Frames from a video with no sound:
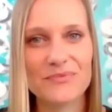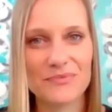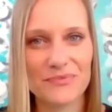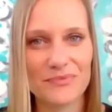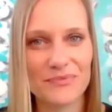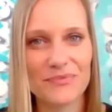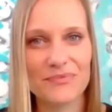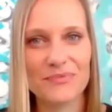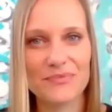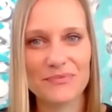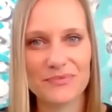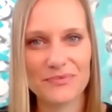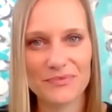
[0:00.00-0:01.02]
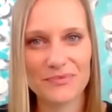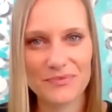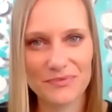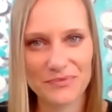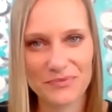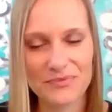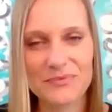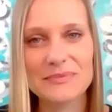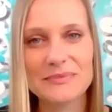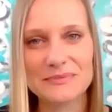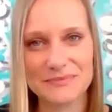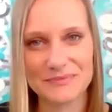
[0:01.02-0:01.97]

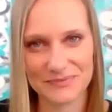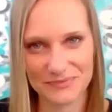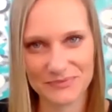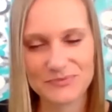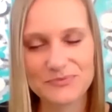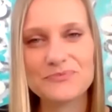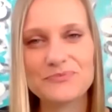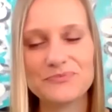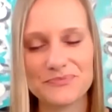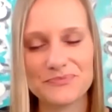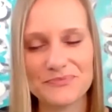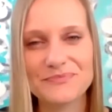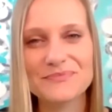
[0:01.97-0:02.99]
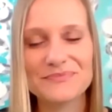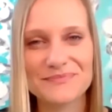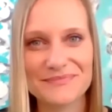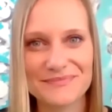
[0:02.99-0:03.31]
(silent)